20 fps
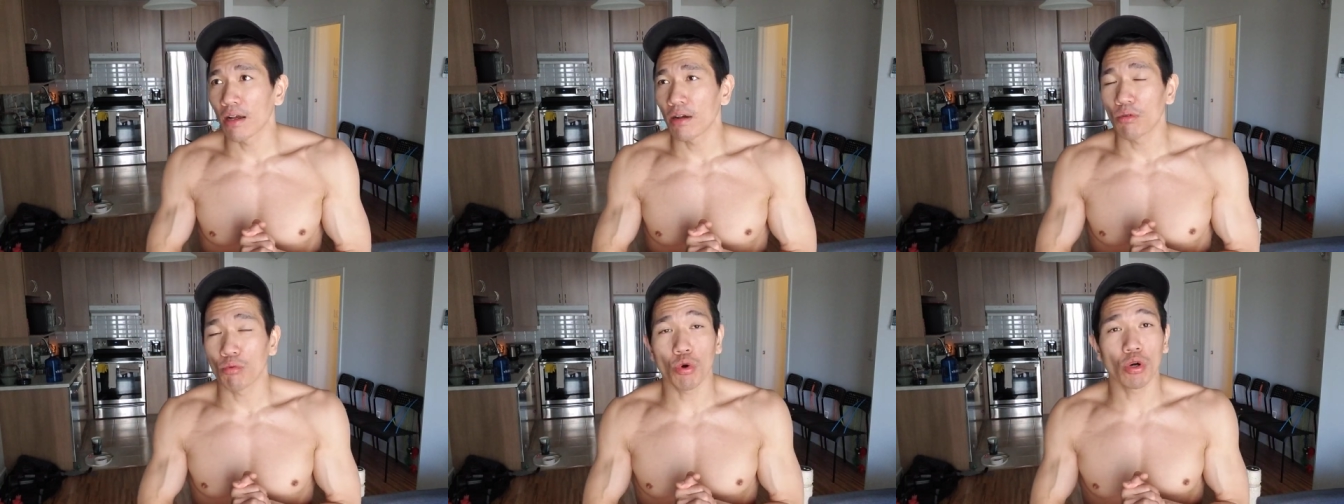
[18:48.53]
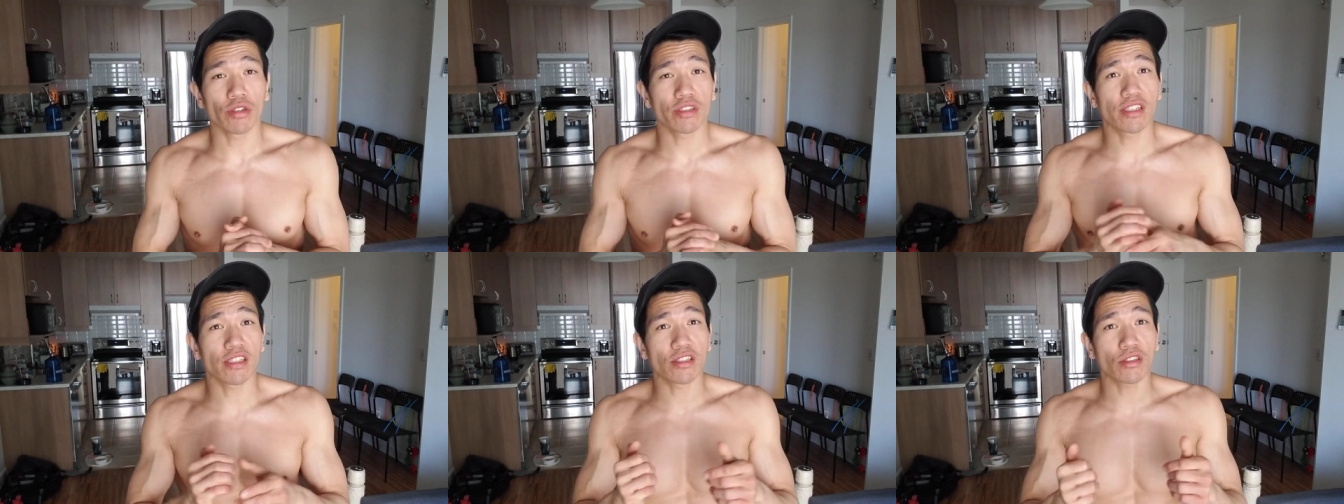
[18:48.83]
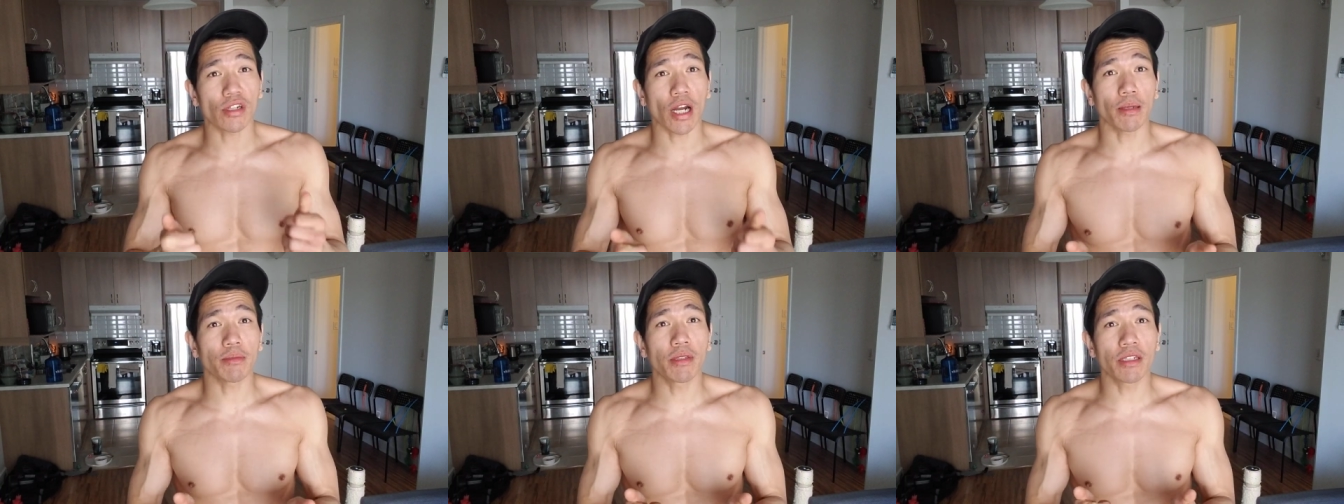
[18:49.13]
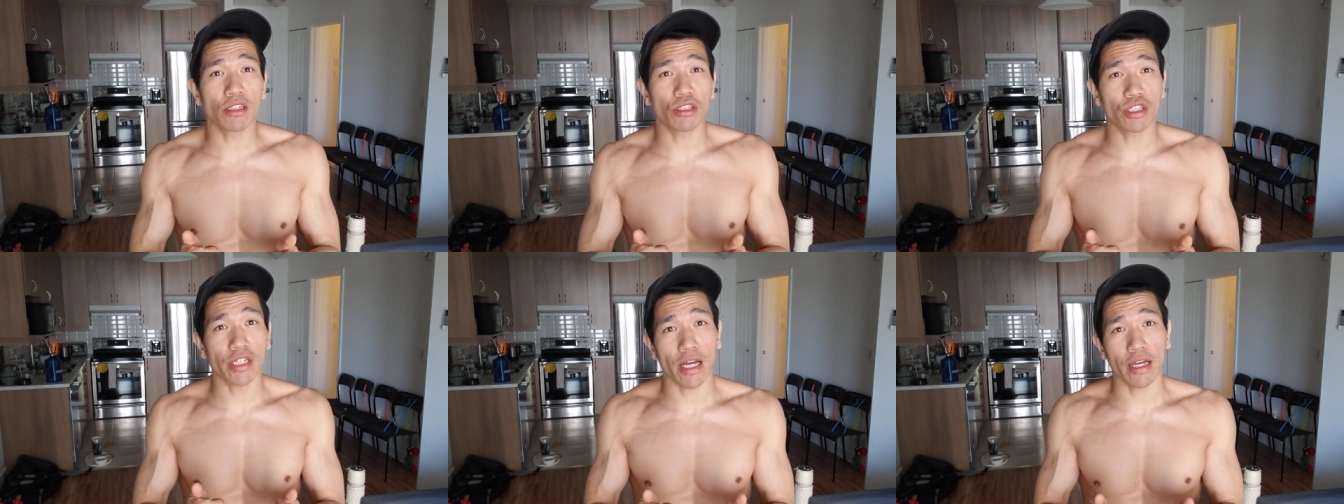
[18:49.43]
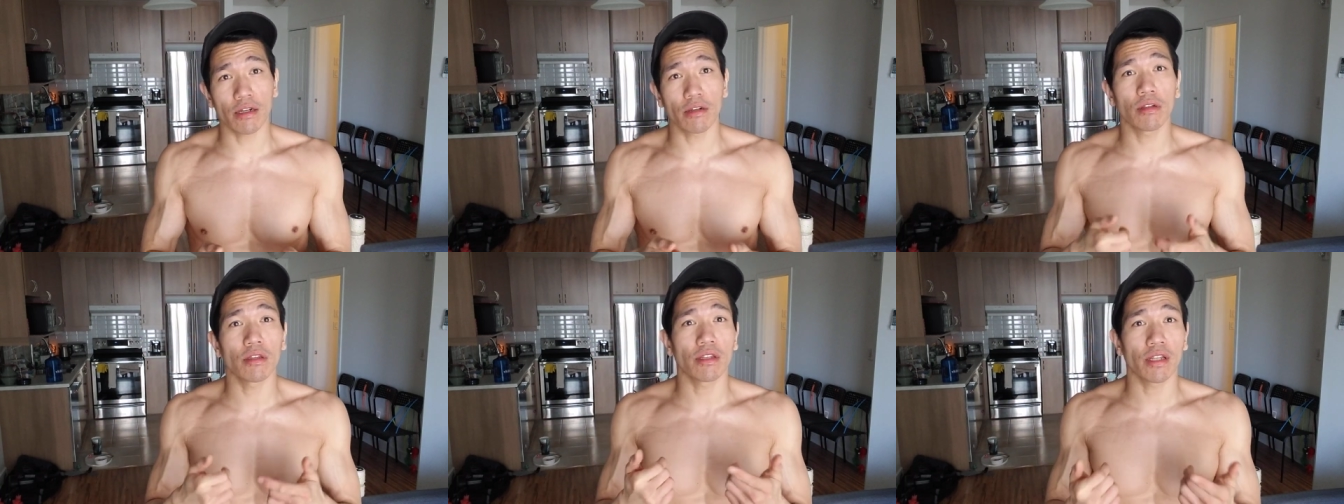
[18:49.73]
well, subscribe to the
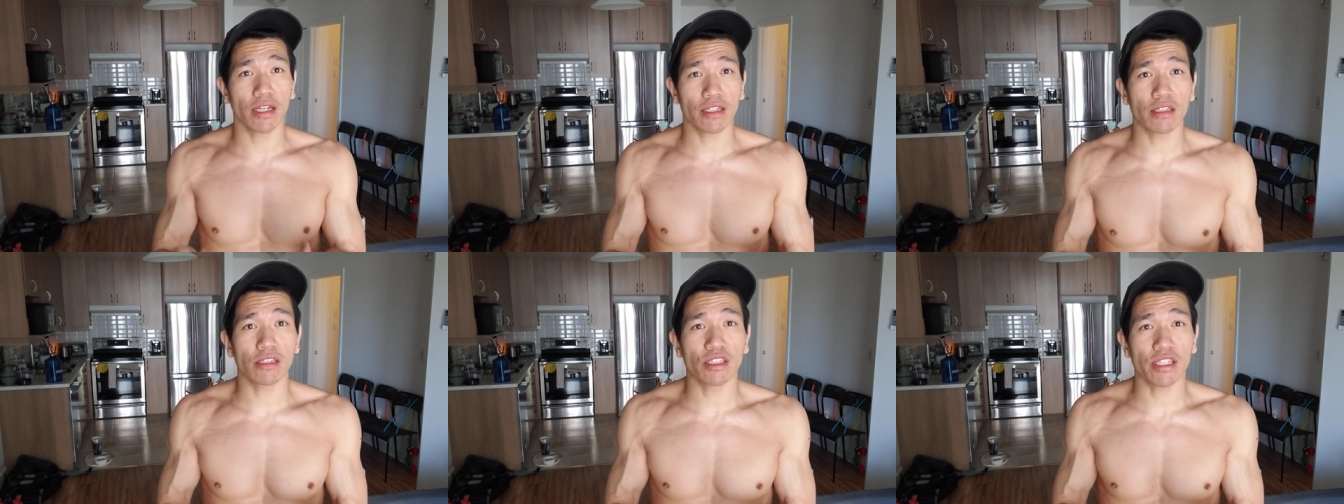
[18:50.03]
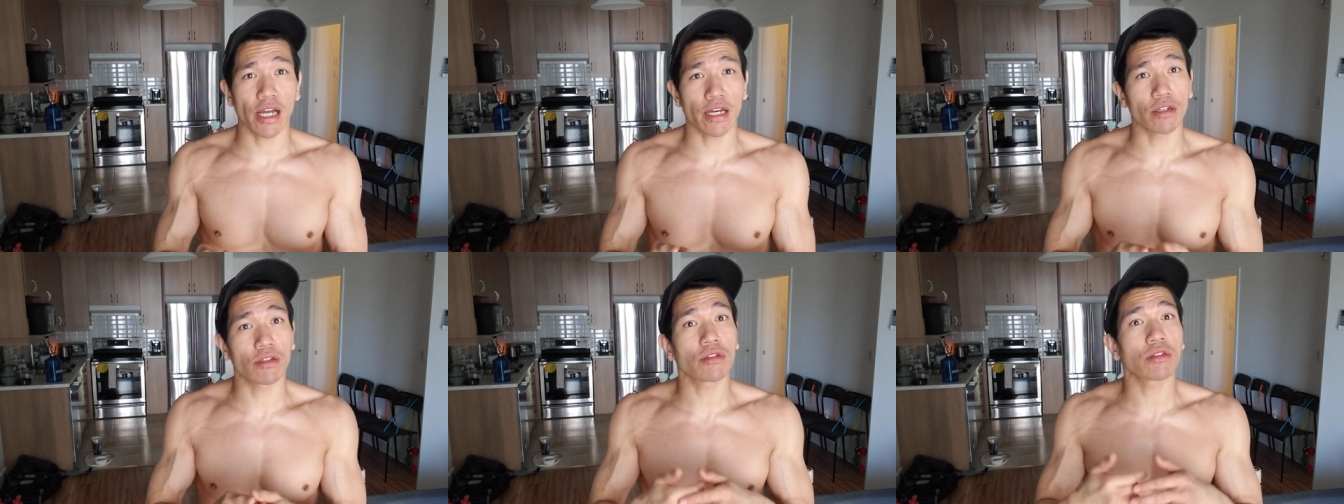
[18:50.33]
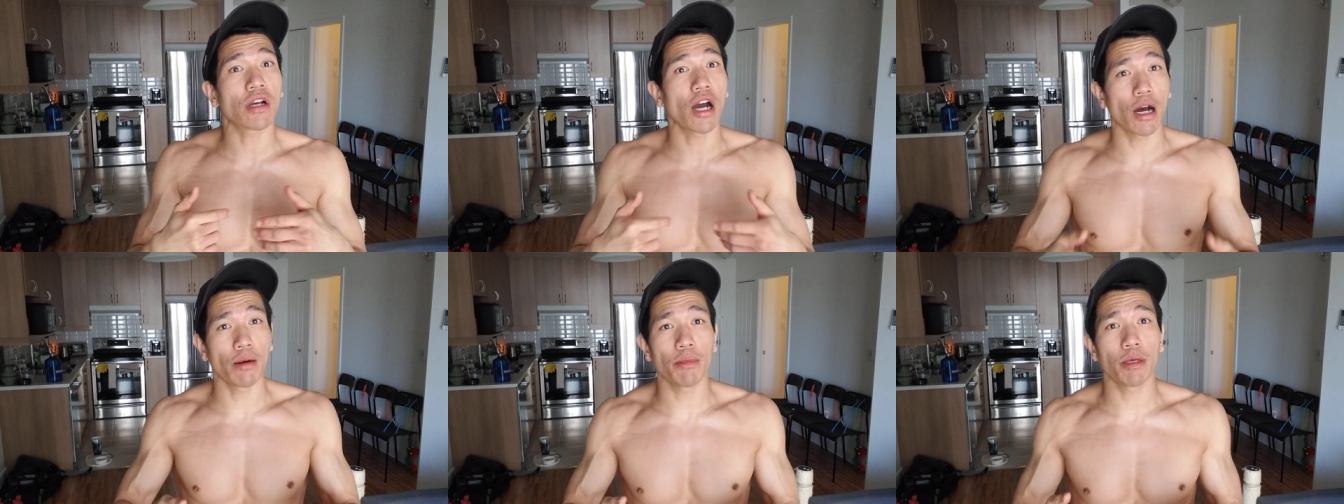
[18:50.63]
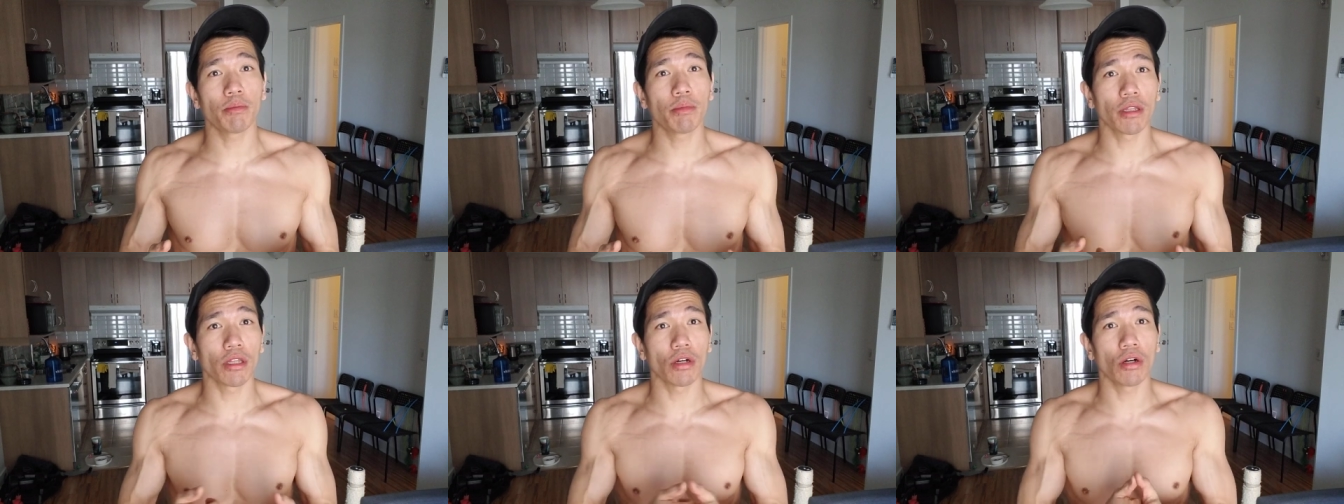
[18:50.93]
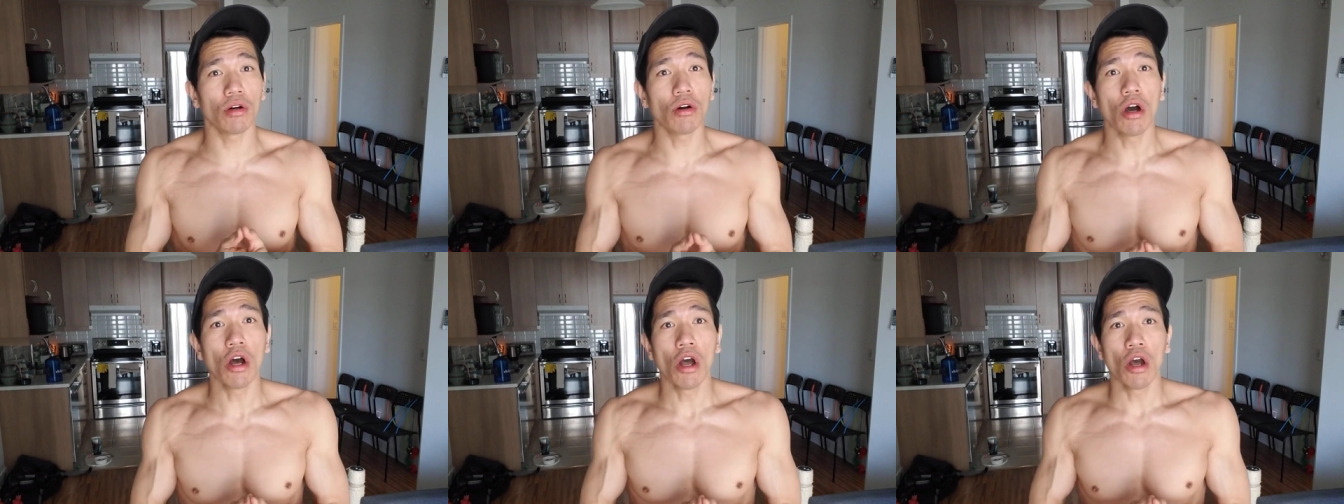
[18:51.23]
channel, like the channel, comment
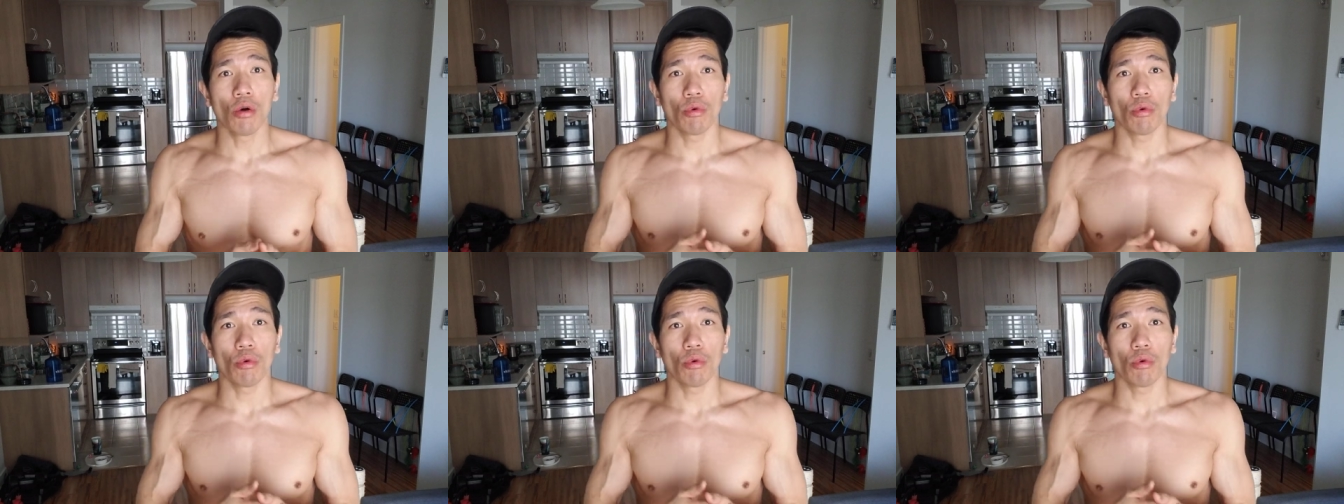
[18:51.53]
below.